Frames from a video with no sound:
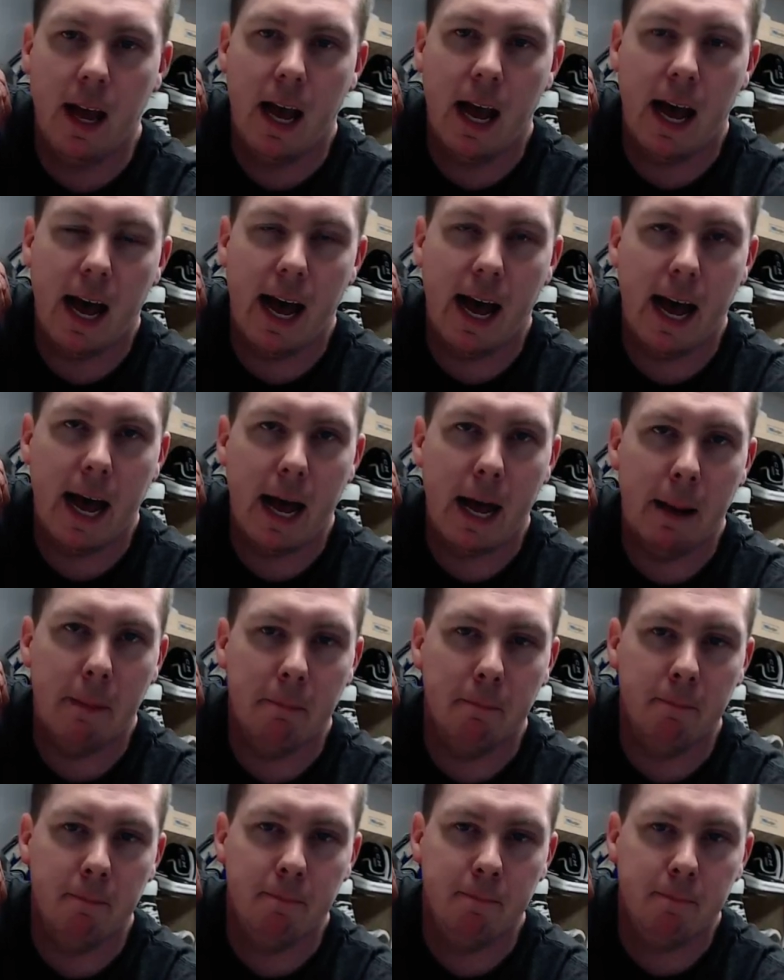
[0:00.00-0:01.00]
Um,
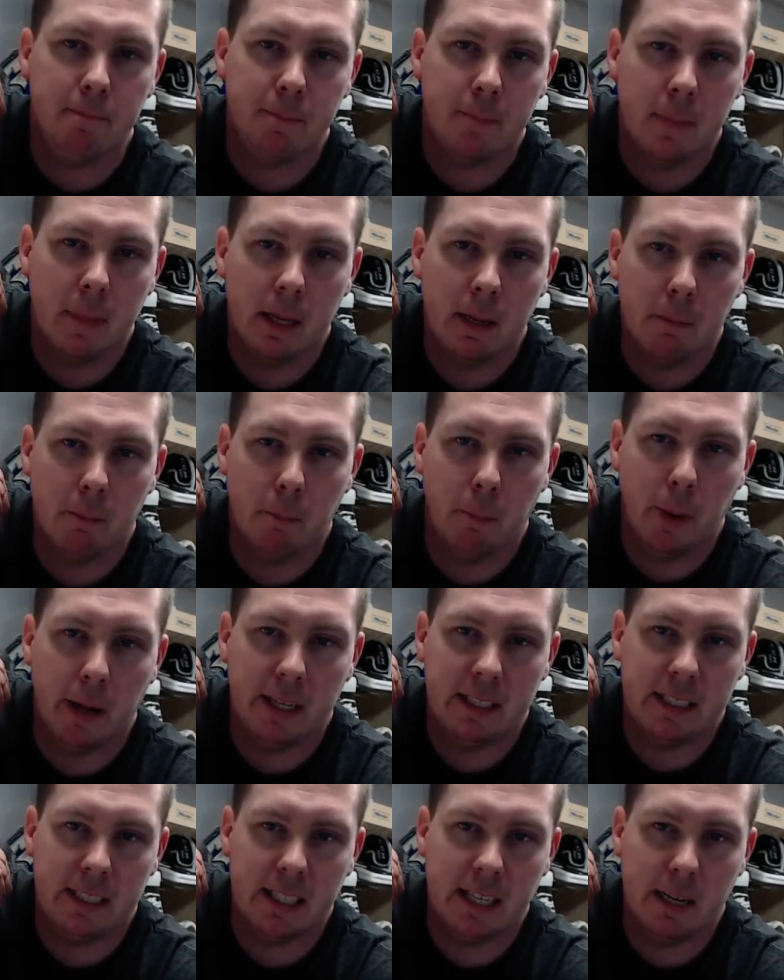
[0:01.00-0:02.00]

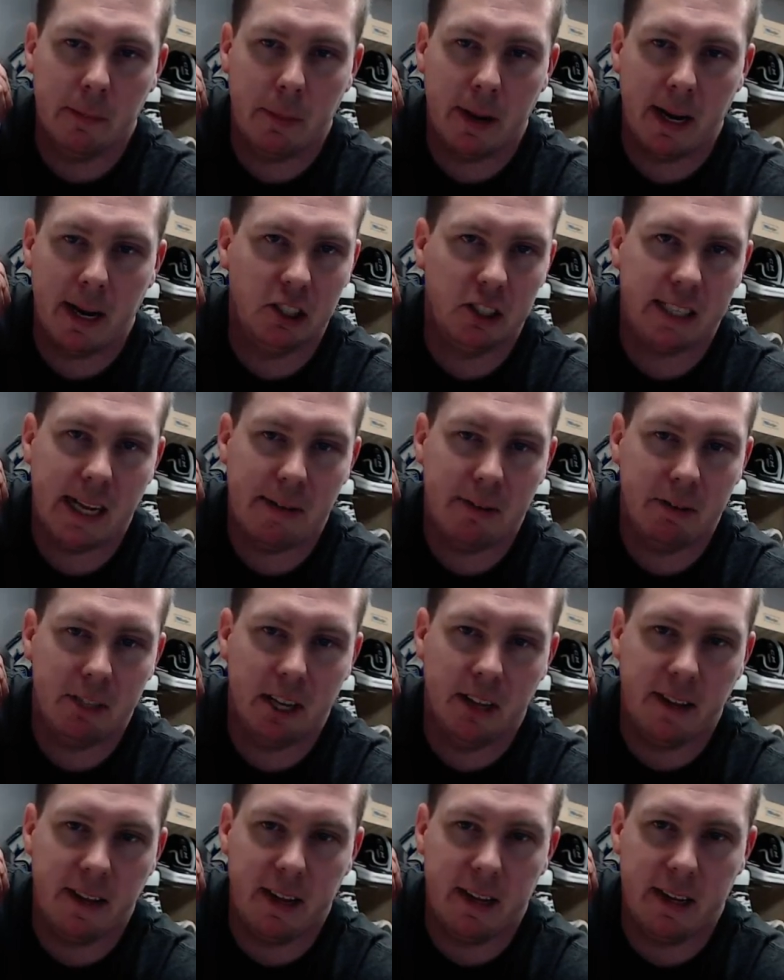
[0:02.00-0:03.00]
but uh, but I just haven't done
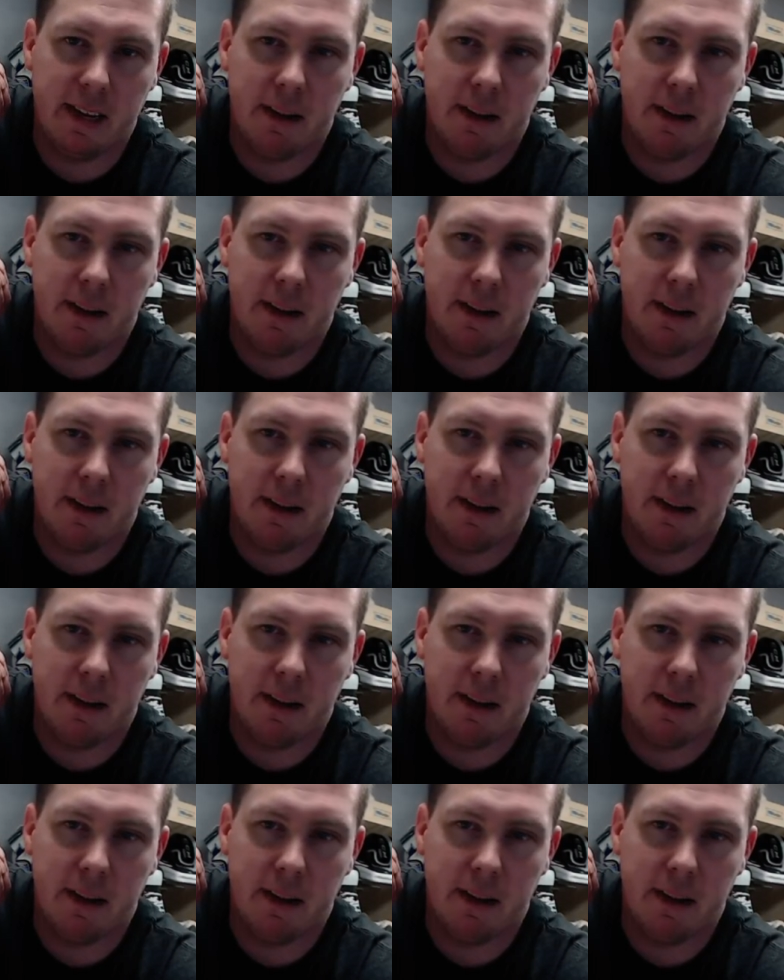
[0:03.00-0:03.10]
that yet.